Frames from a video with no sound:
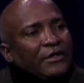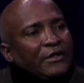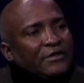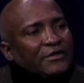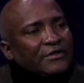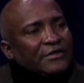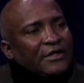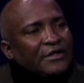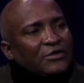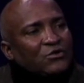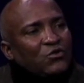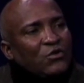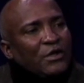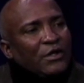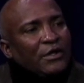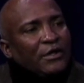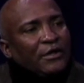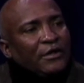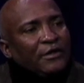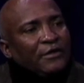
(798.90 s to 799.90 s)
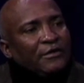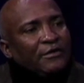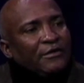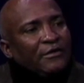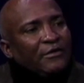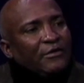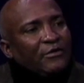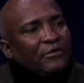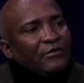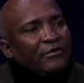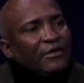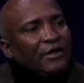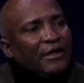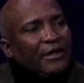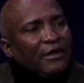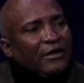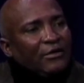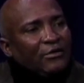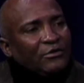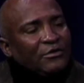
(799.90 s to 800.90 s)
I guess that's why
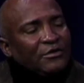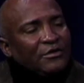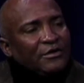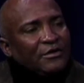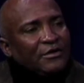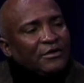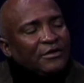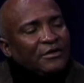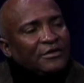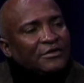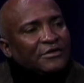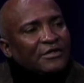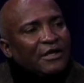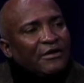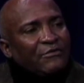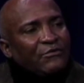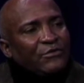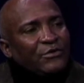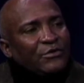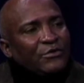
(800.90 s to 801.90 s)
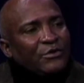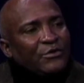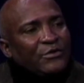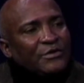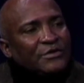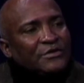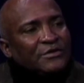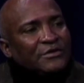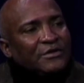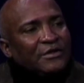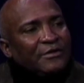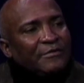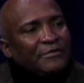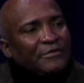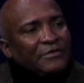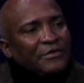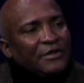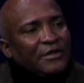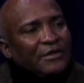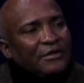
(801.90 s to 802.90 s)
now the Stanford University
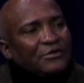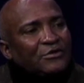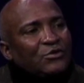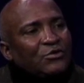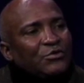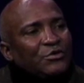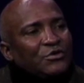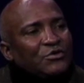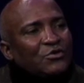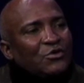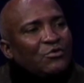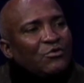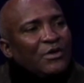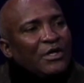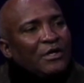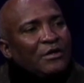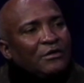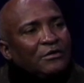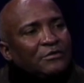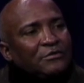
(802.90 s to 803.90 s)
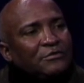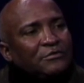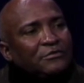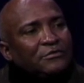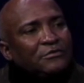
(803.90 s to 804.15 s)
team is doing so well.